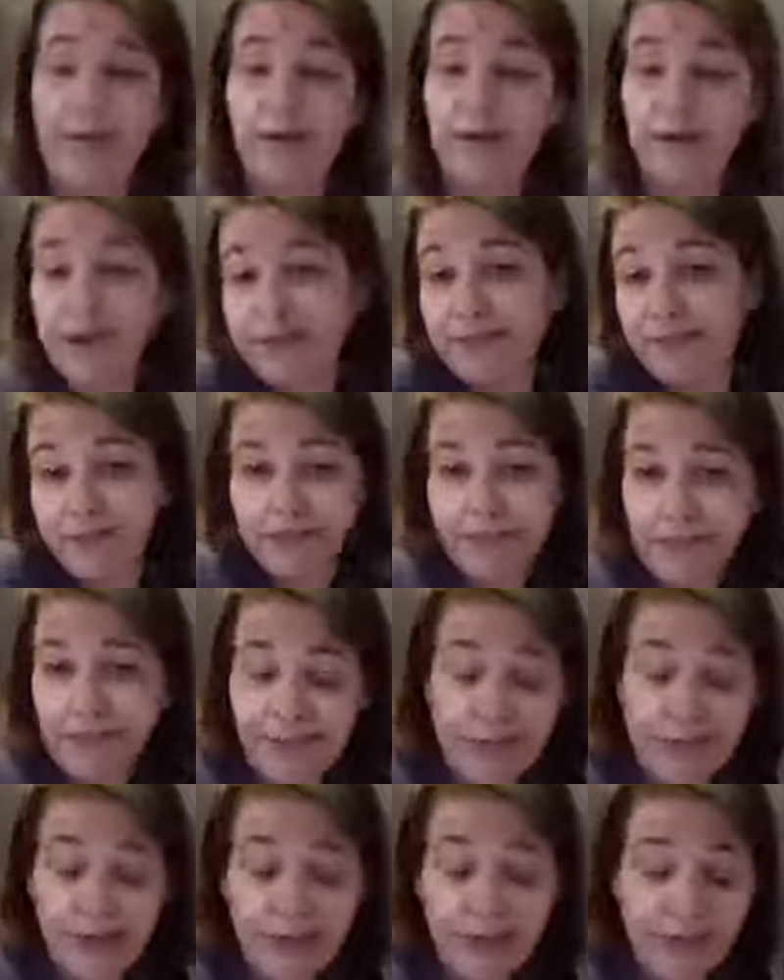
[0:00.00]
I own it.
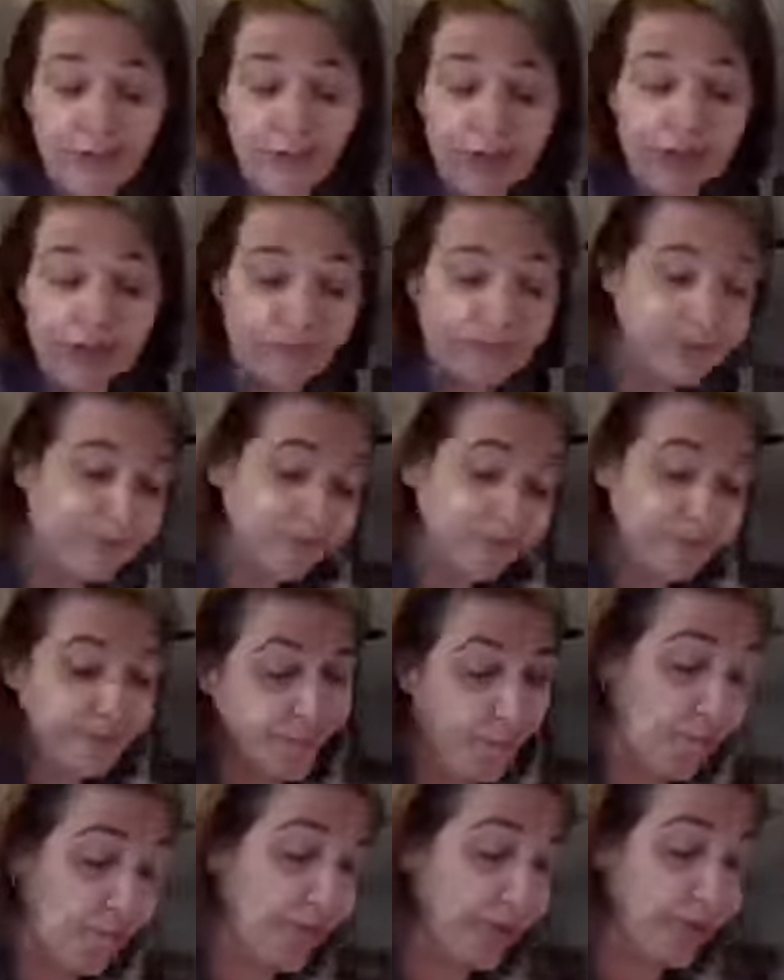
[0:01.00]
It's real.
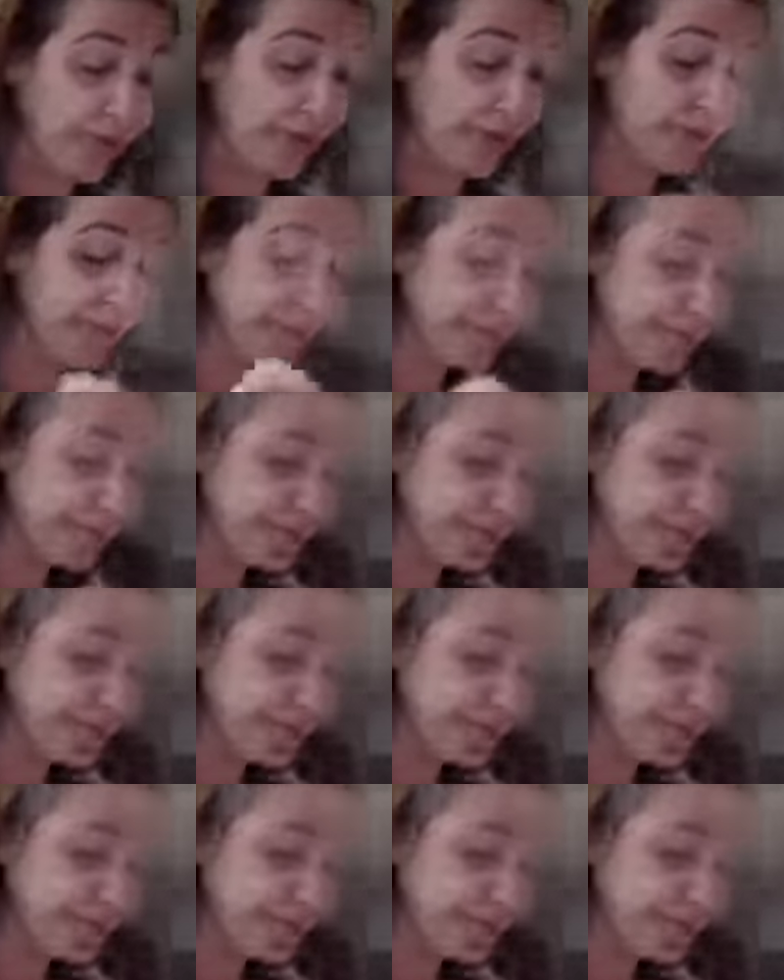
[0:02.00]
Whatever.